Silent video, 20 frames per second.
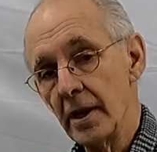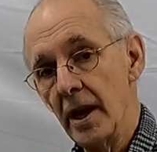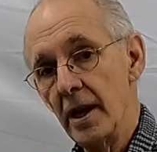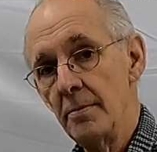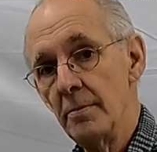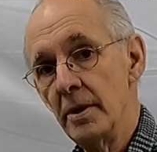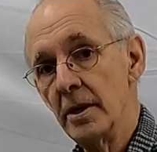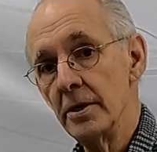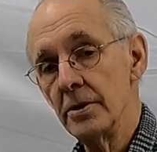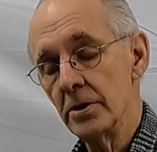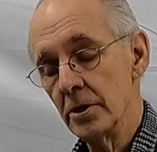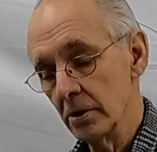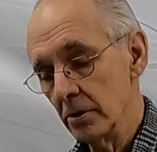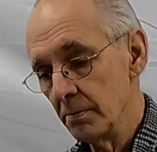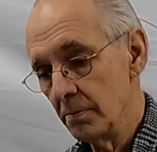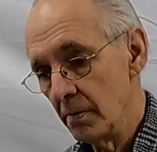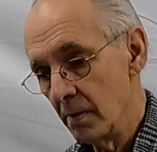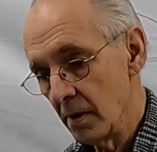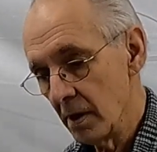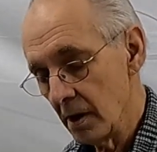came
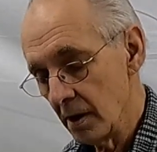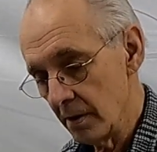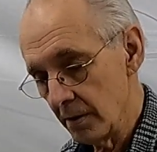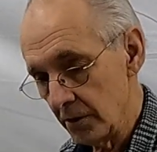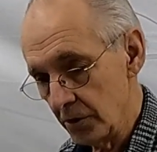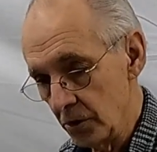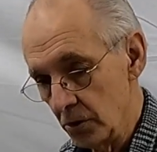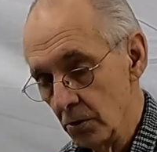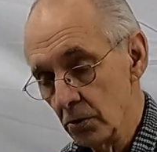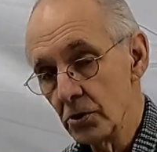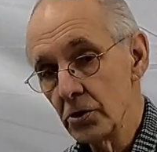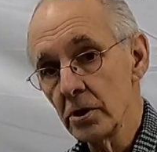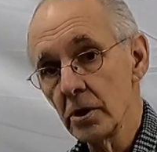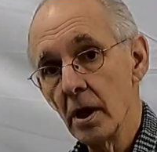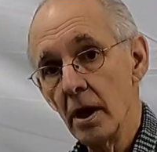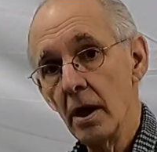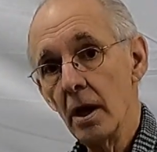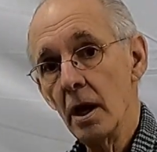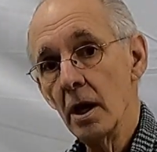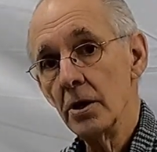into use
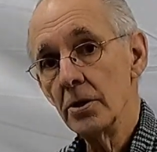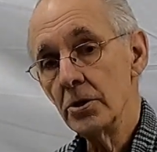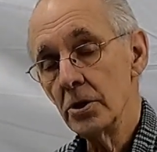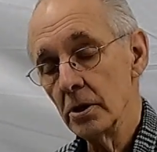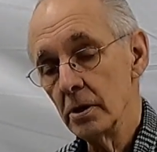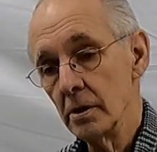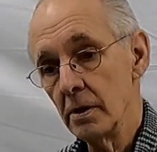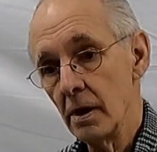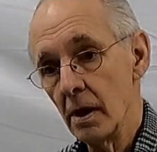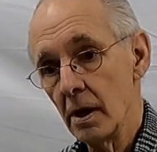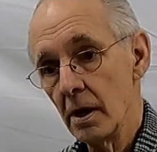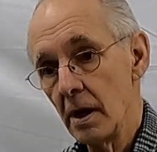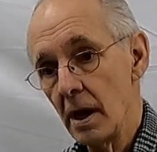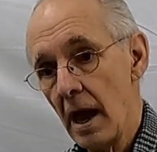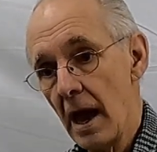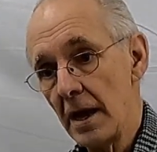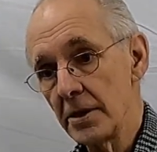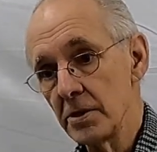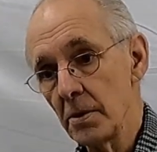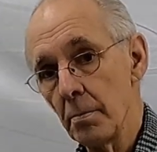
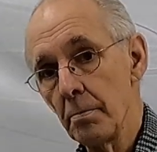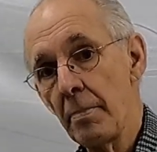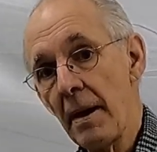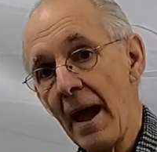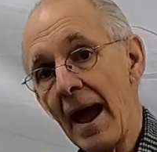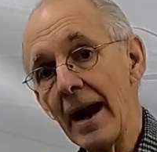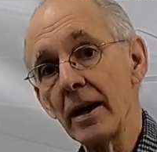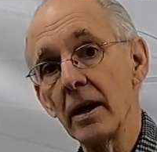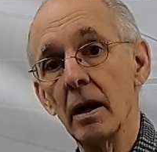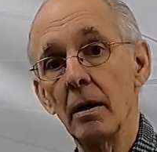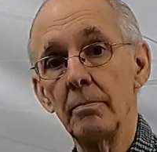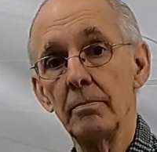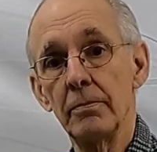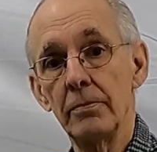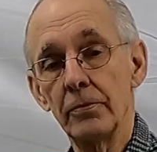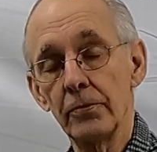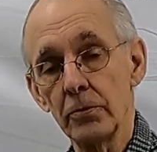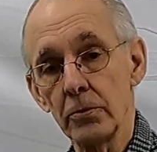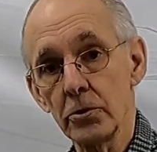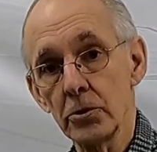as a
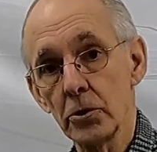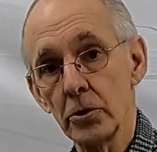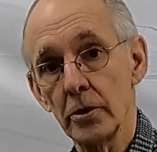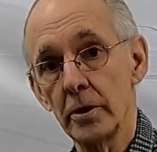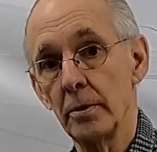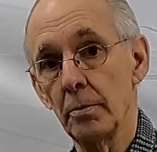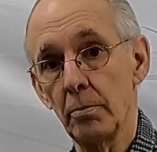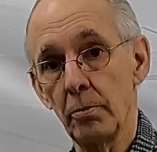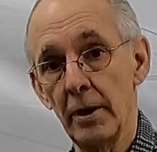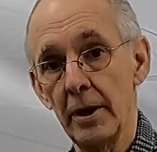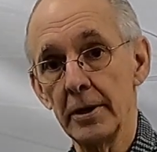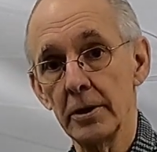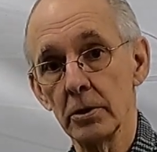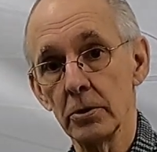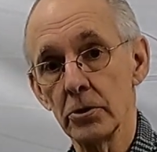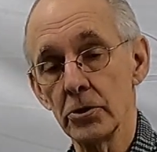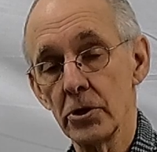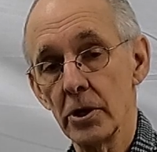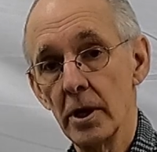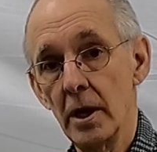backup for circuit
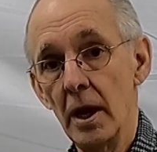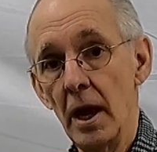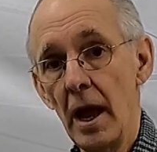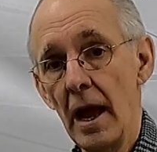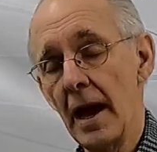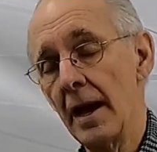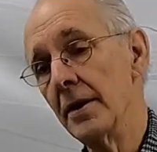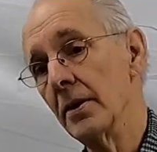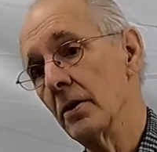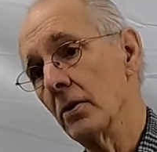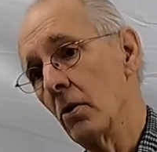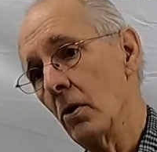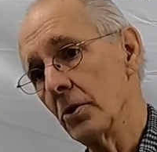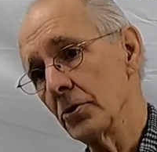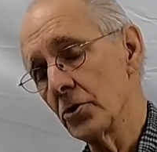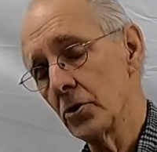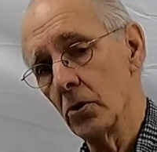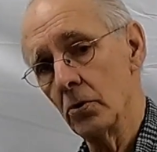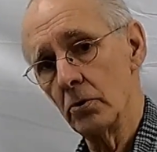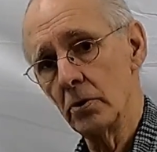breakers, and
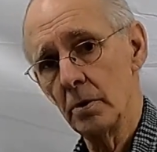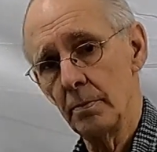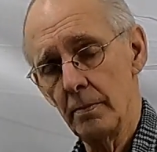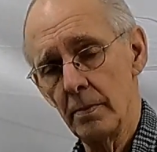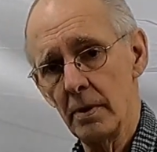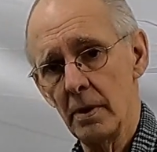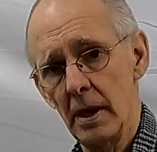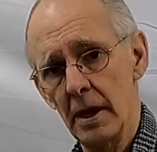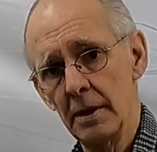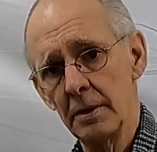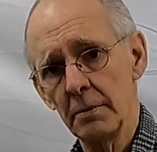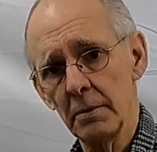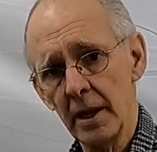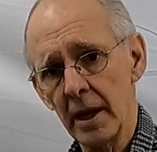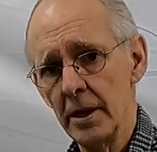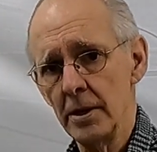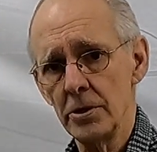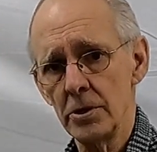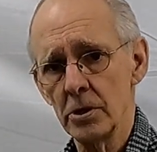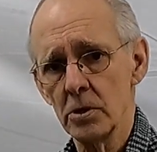also in
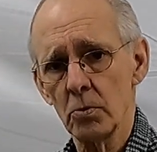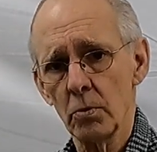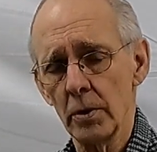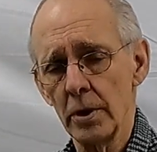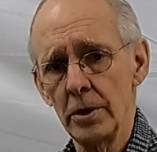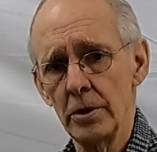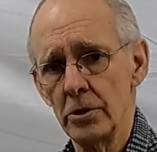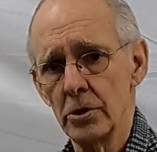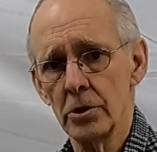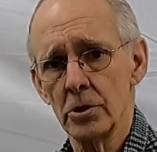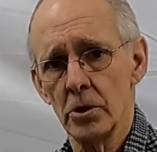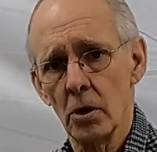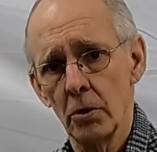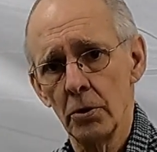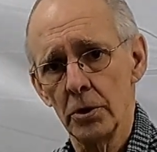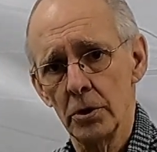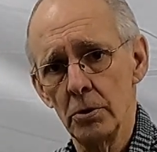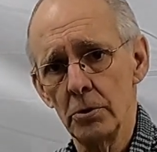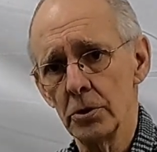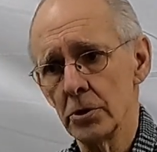cases where you just
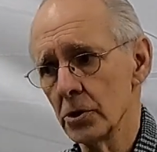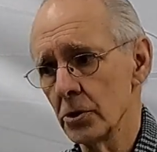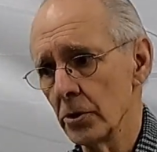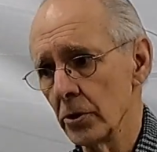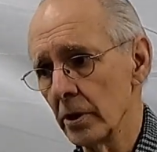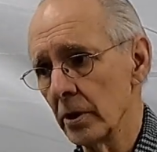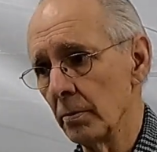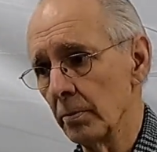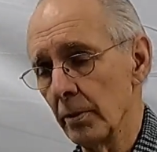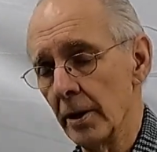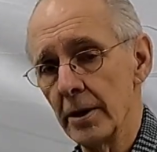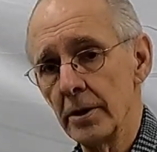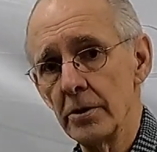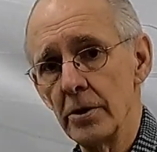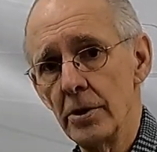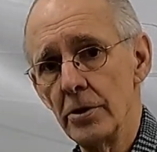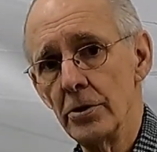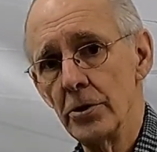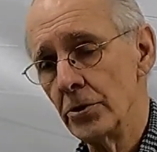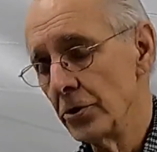don't use a circuit
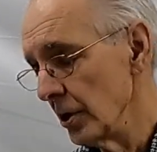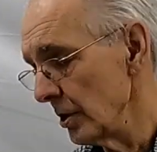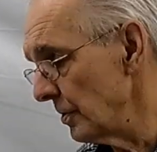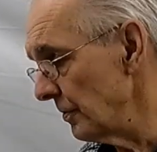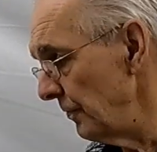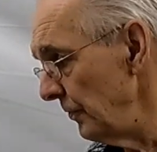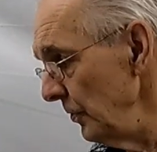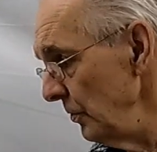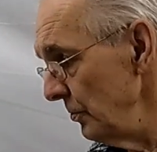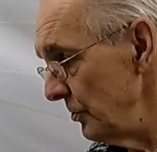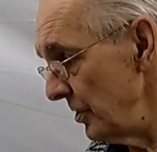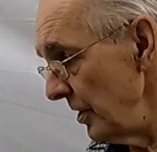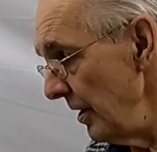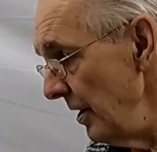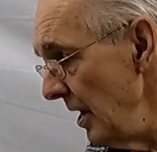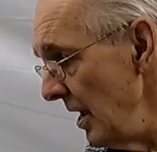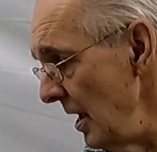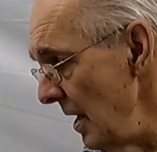breaker, you just fuse it.